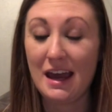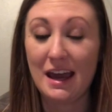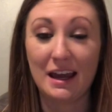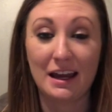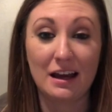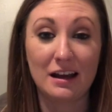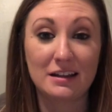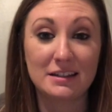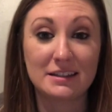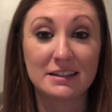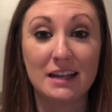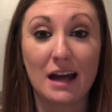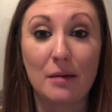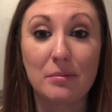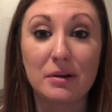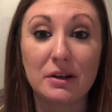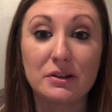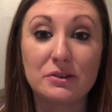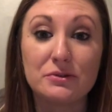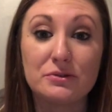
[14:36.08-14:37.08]
it
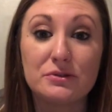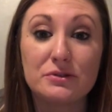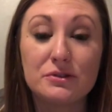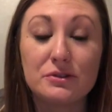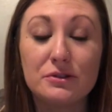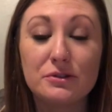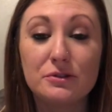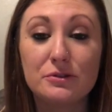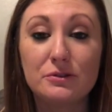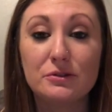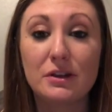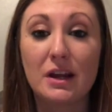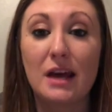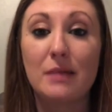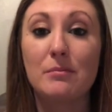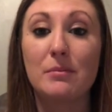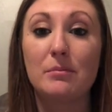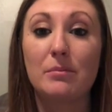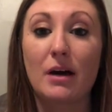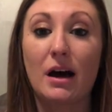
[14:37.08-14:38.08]
stopping too soon
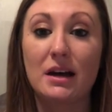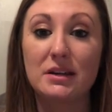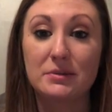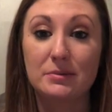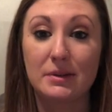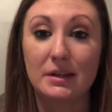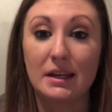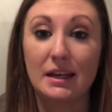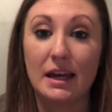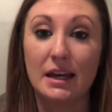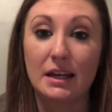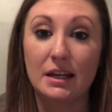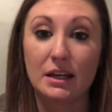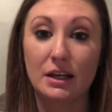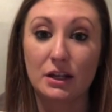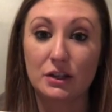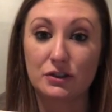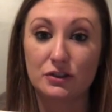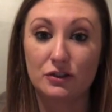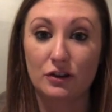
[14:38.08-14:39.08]
and possibly
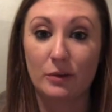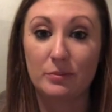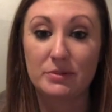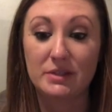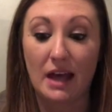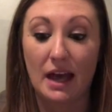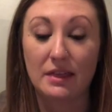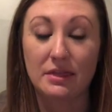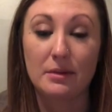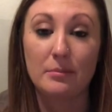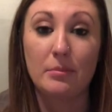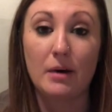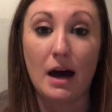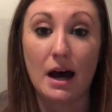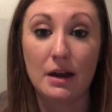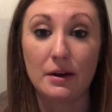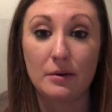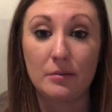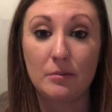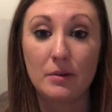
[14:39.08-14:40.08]
getting drips at the
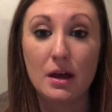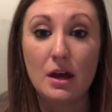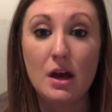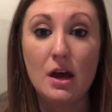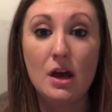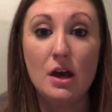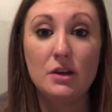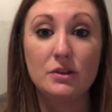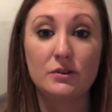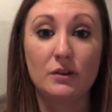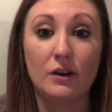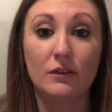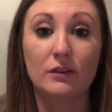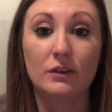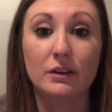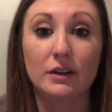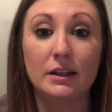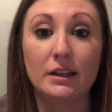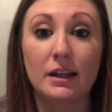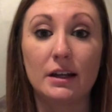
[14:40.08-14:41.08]
bottom. So I
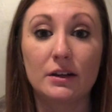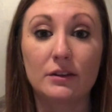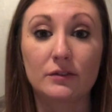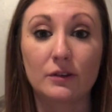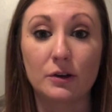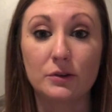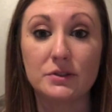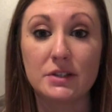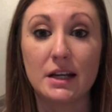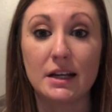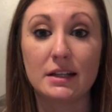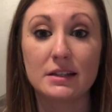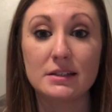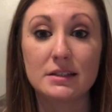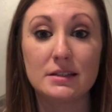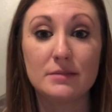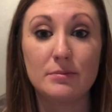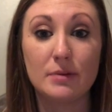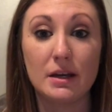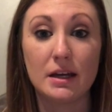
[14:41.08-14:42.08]
really let it rotate and
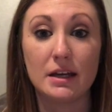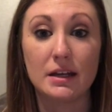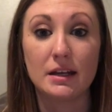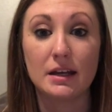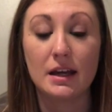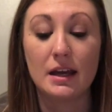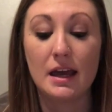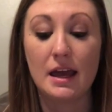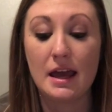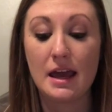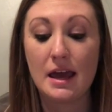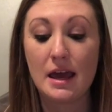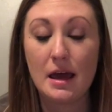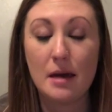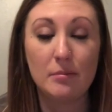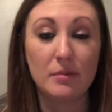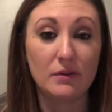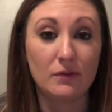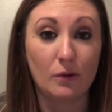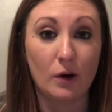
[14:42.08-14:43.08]
spin
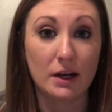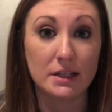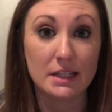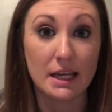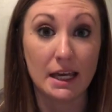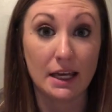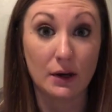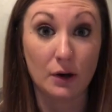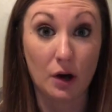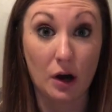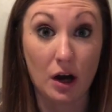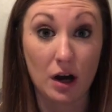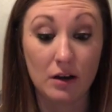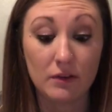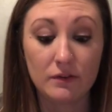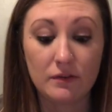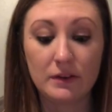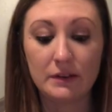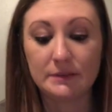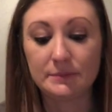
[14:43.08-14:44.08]
before I take it
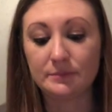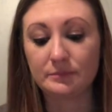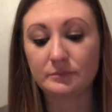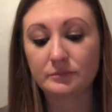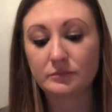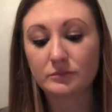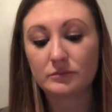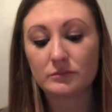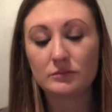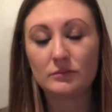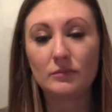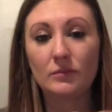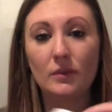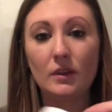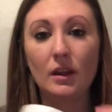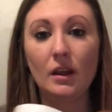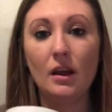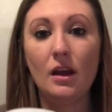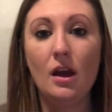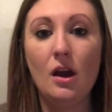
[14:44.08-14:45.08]
off.
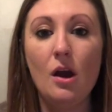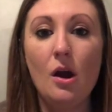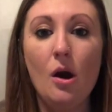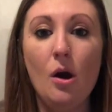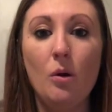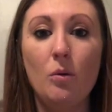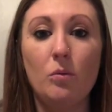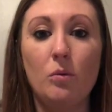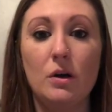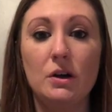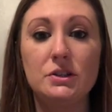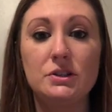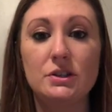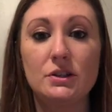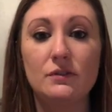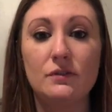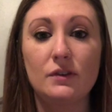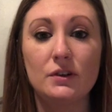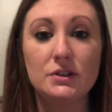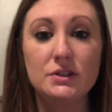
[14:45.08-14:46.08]
Once
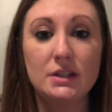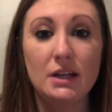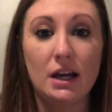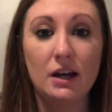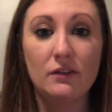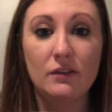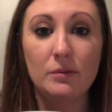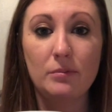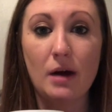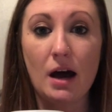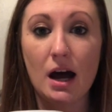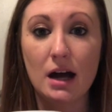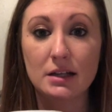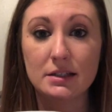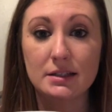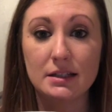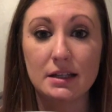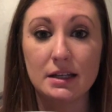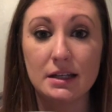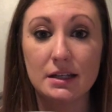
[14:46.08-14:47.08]
your first layer of
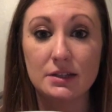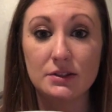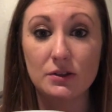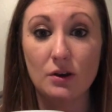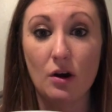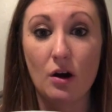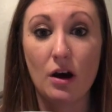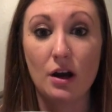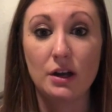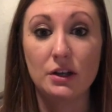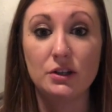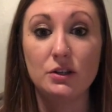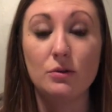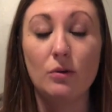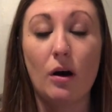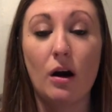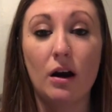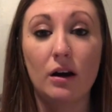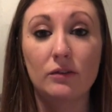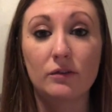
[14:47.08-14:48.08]
epoxy is on,
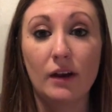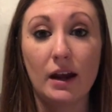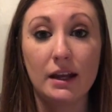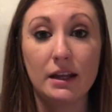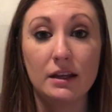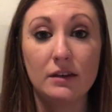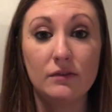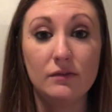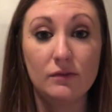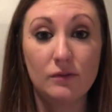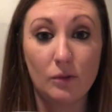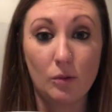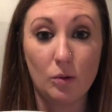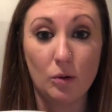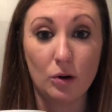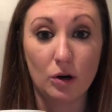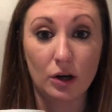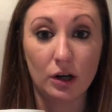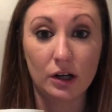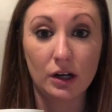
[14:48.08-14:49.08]
you are ready
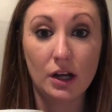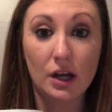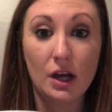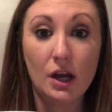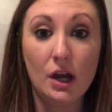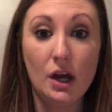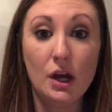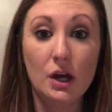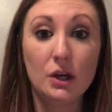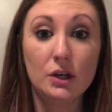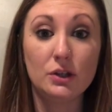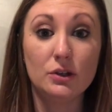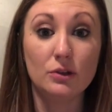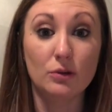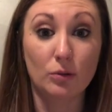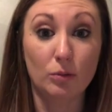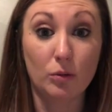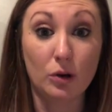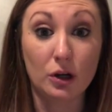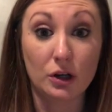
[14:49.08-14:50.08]
for
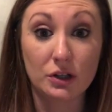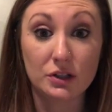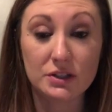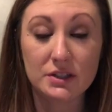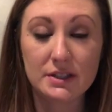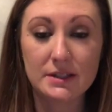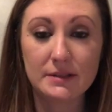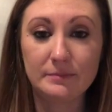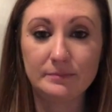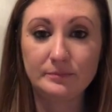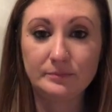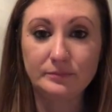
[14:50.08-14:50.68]
your words.